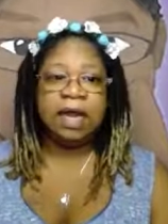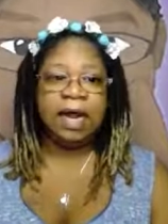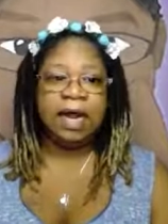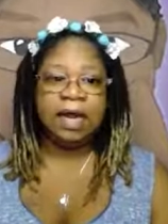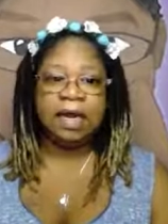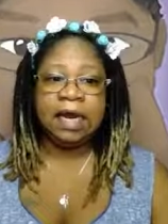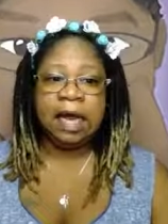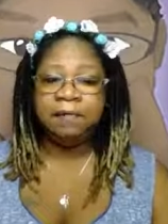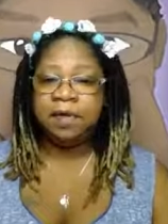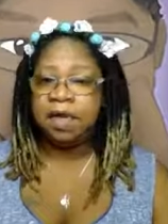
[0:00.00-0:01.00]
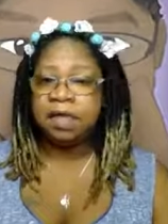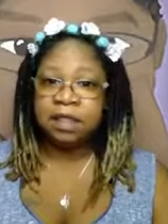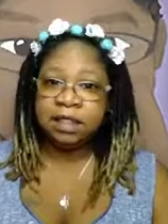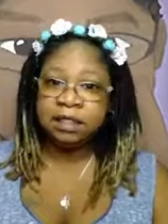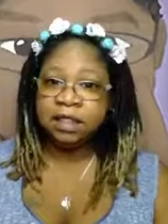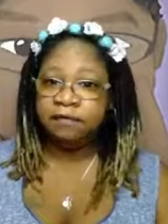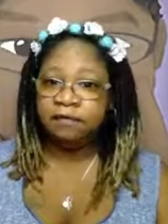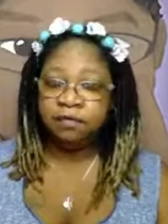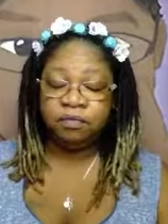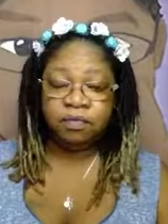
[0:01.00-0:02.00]
And I'm here to listen. If
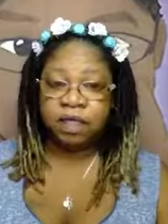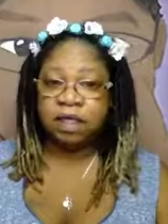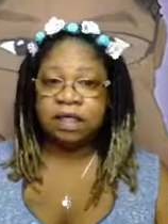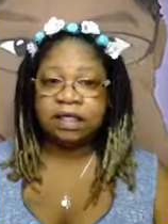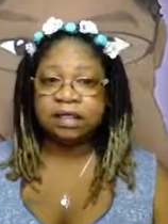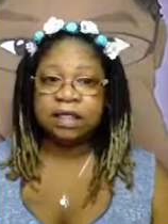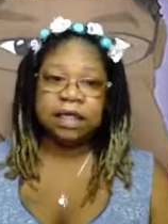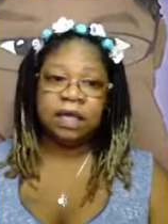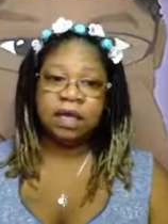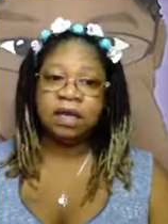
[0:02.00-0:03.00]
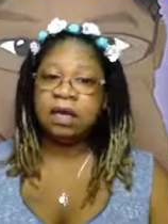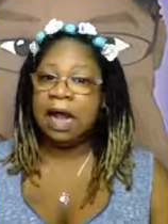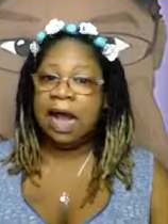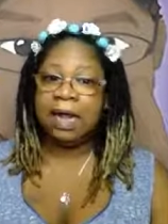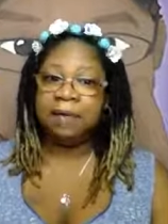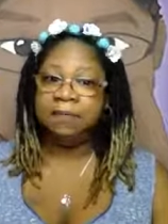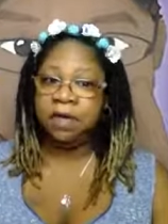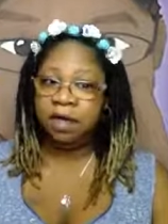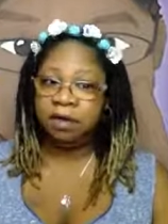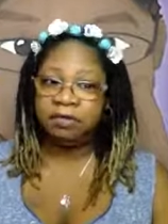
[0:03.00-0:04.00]
you need a listening ear, I am
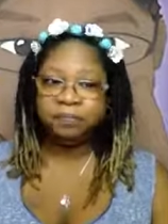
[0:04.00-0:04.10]
here.